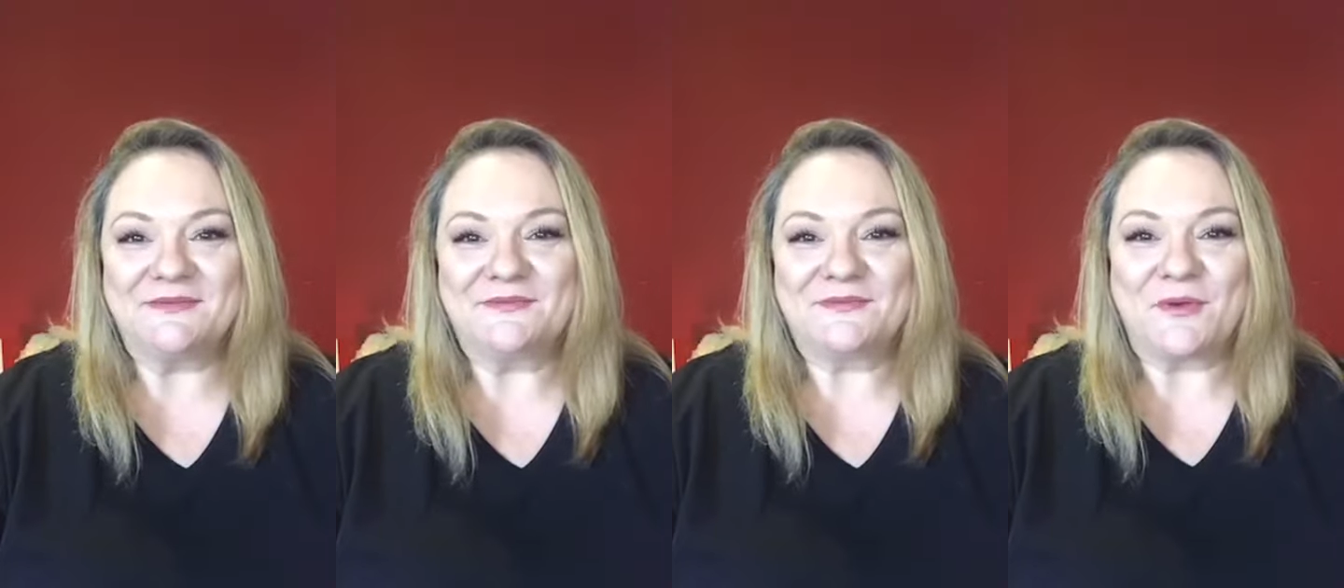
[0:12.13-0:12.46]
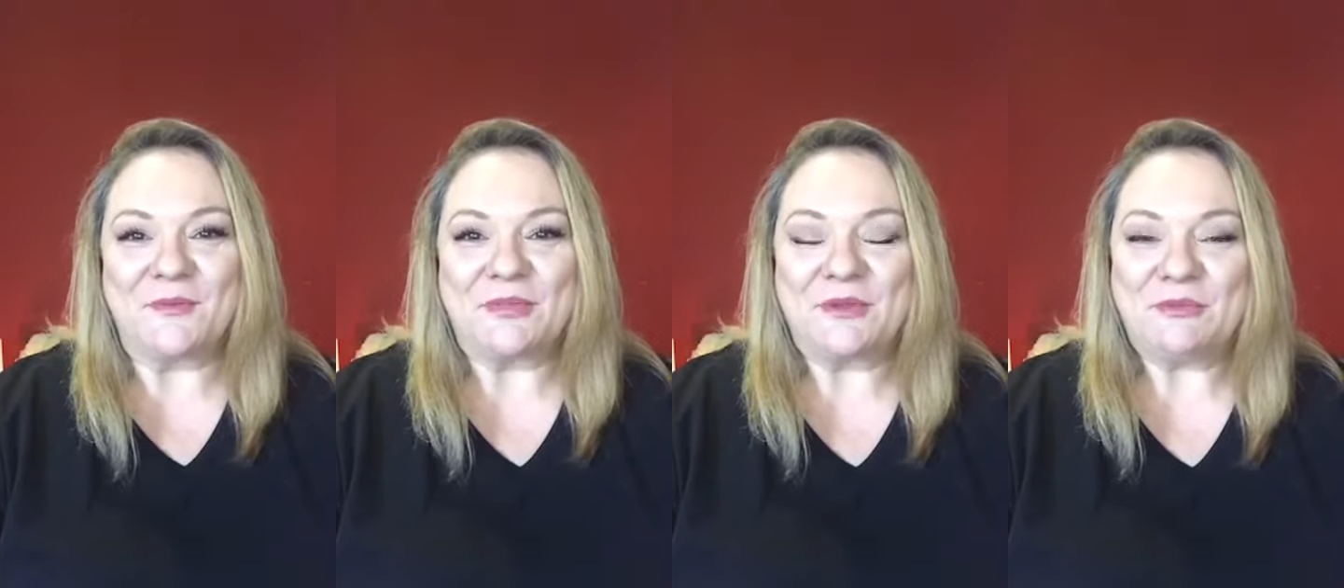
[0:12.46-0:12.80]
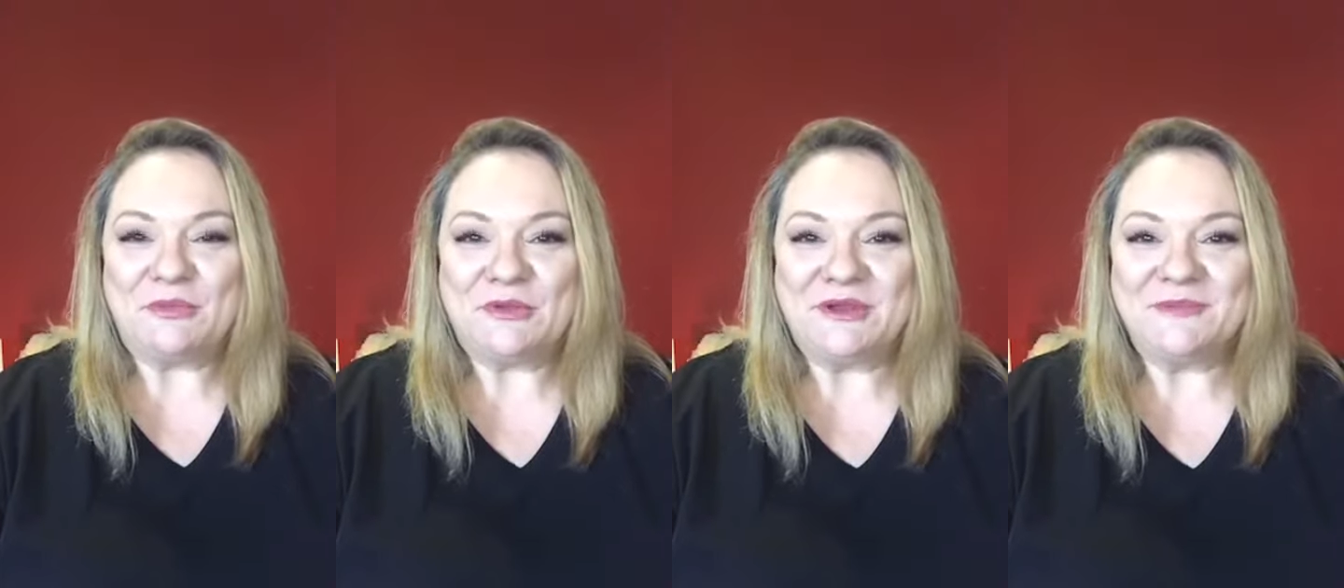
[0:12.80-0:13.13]
from the
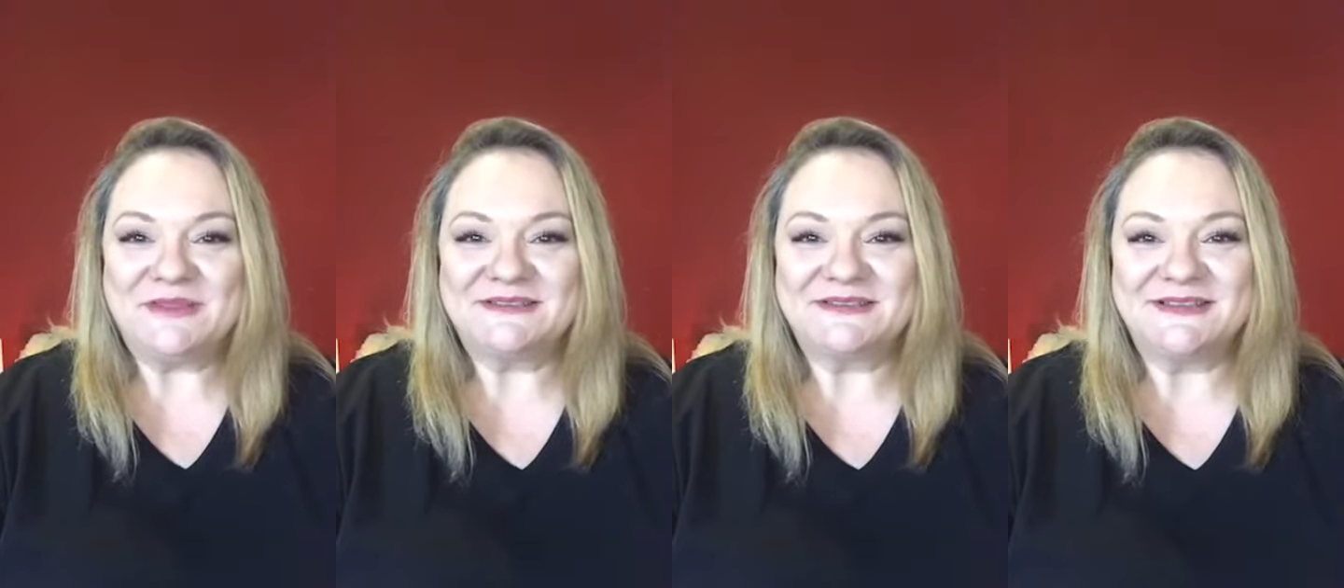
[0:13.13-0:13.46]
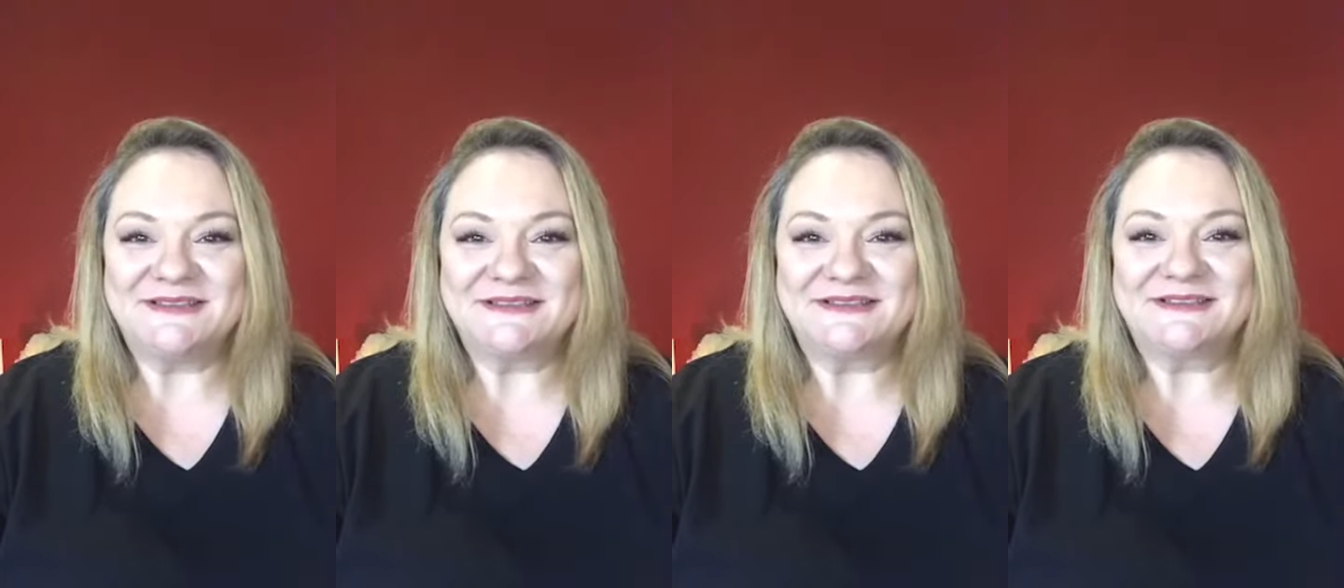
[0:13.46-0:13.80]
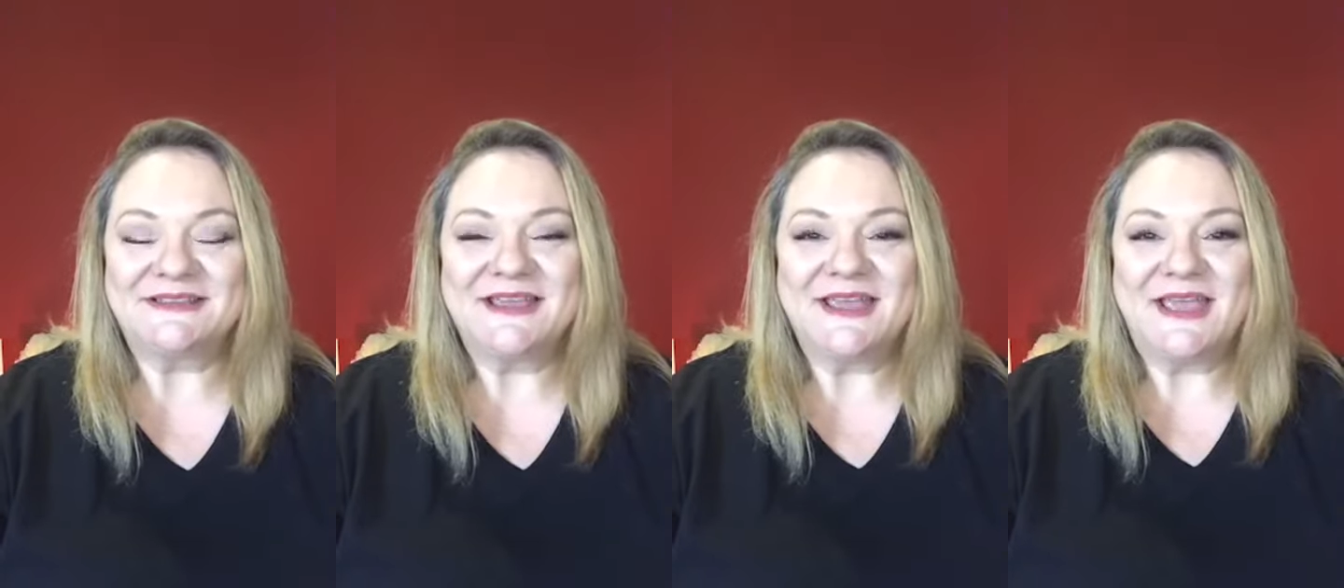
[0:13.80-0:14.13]
beauty business.
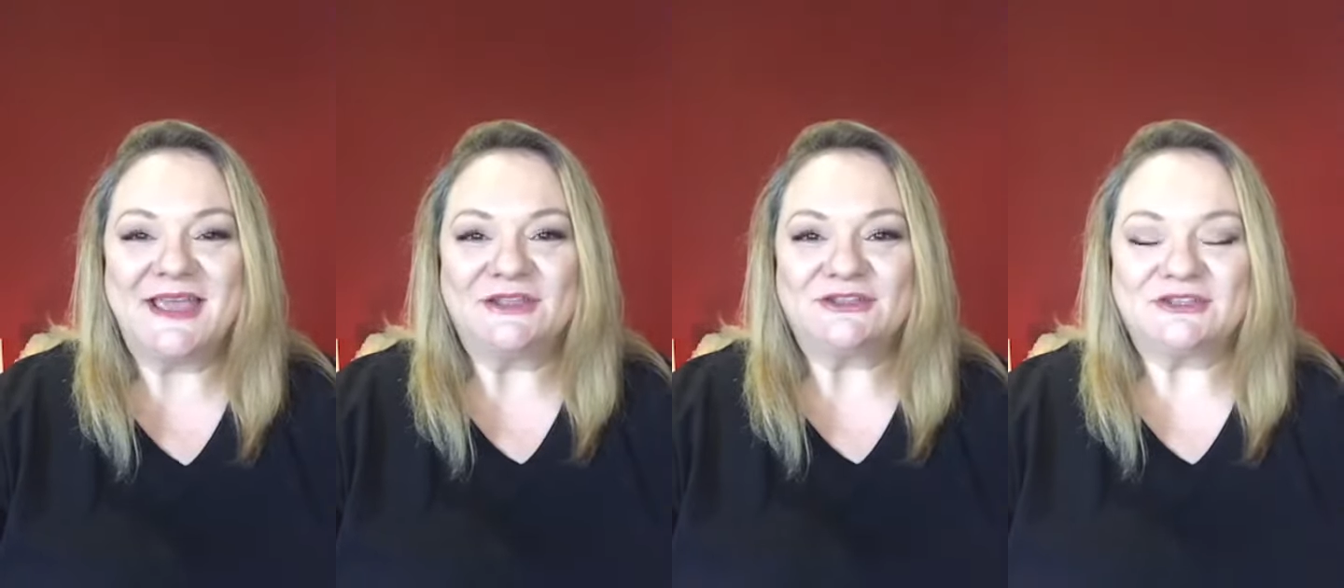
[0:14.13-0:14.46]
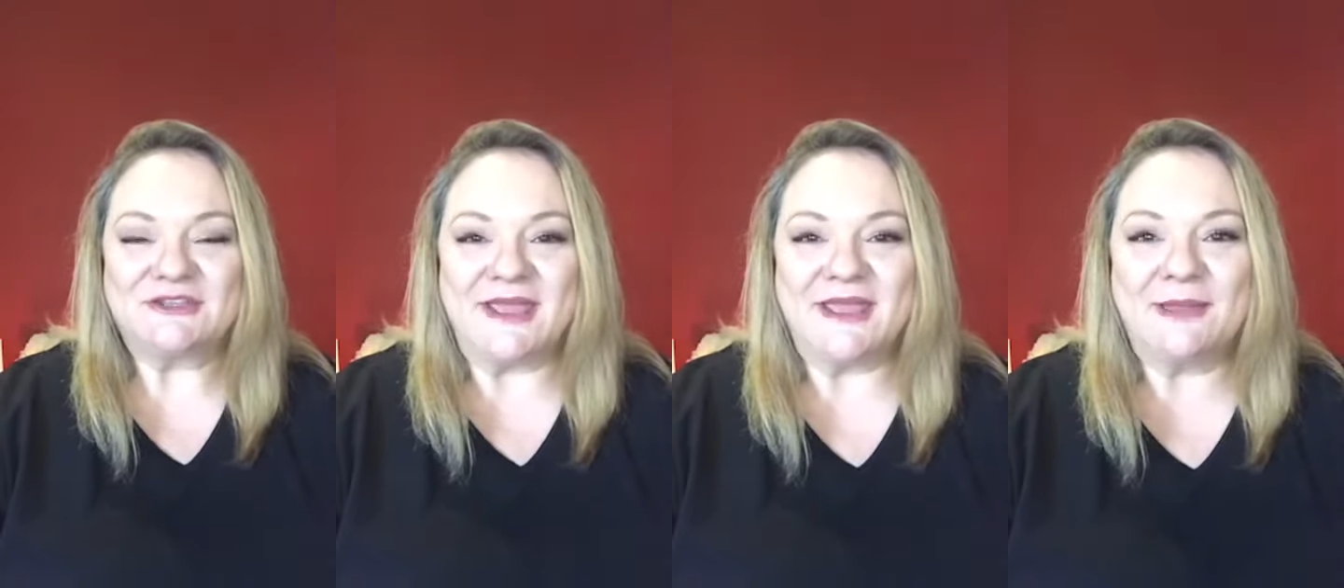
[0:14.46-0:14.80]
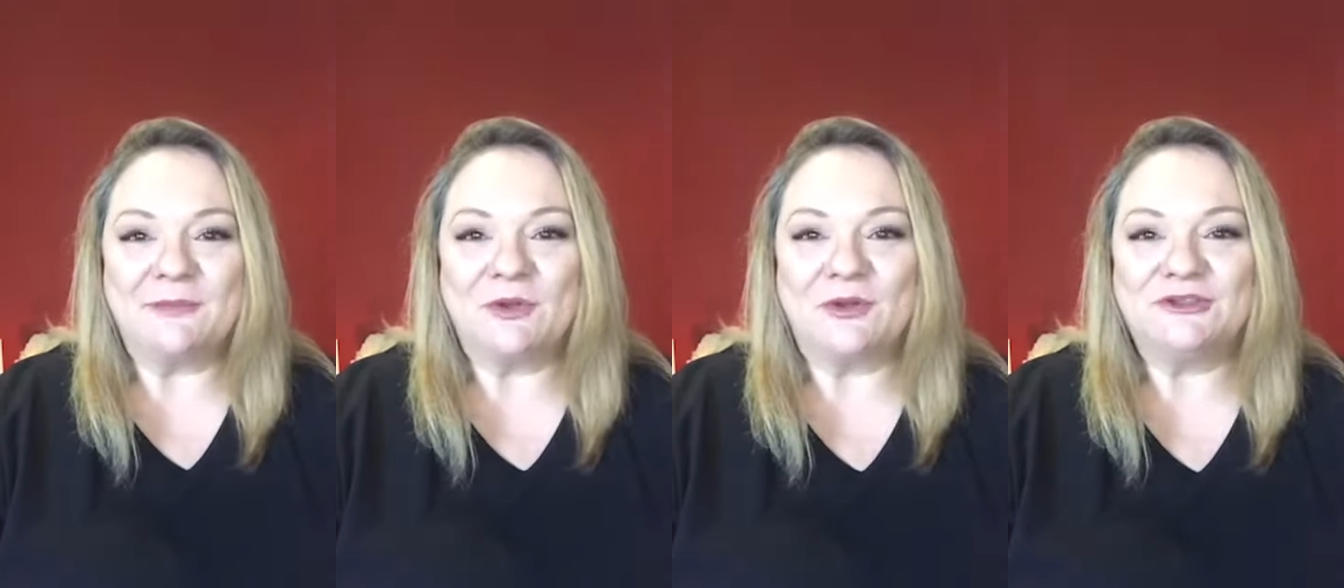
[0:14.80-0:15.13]
Today I'm going